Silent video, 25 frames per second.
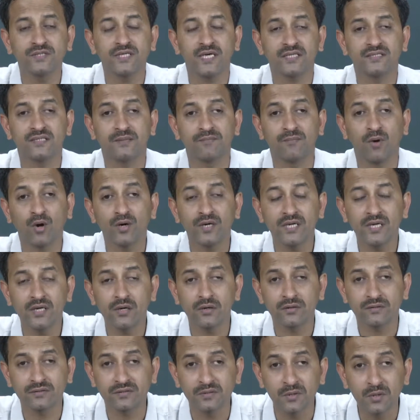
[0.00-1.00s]
as a body
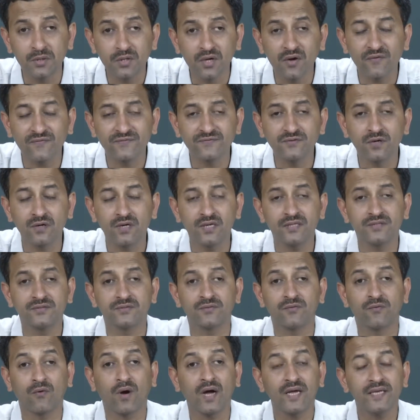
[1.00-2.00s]
or theory of knowledge.
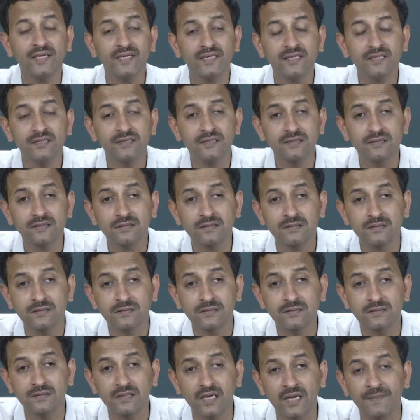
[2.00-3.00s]
Why
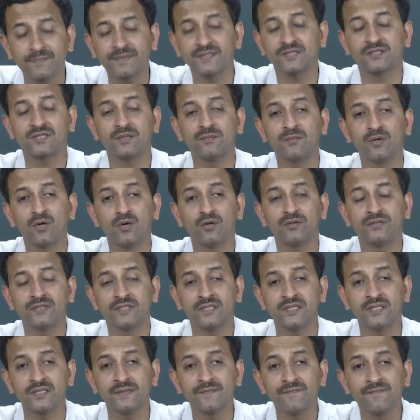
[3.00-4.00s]
is
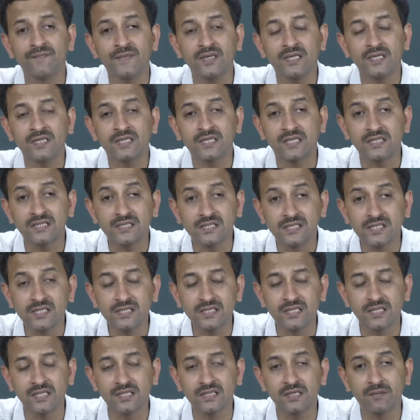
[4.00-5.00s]
epistemology
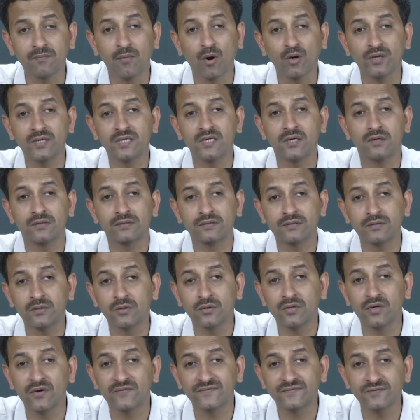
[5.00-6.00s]
considered a body or
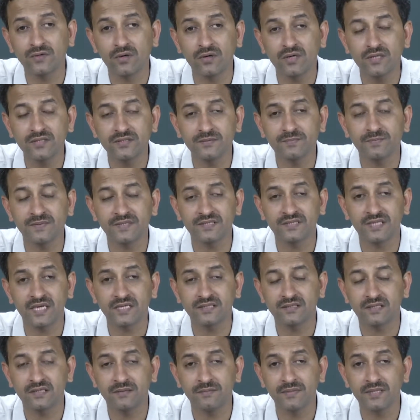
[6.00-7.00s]
theory of knowledge?
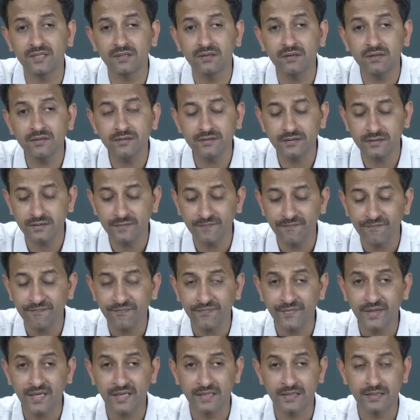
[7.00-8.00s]
Precisely because
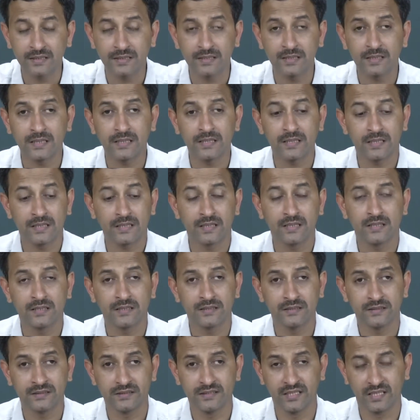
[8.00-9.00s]

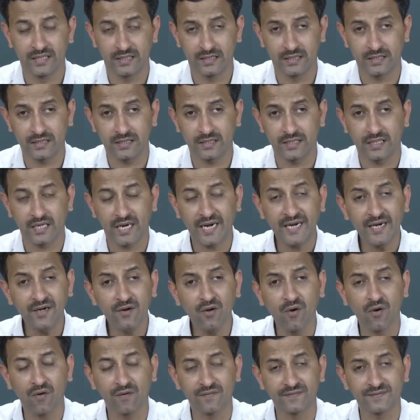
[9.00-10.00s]
the kind
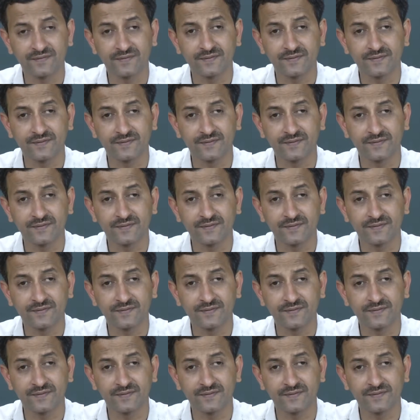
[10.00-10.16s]
of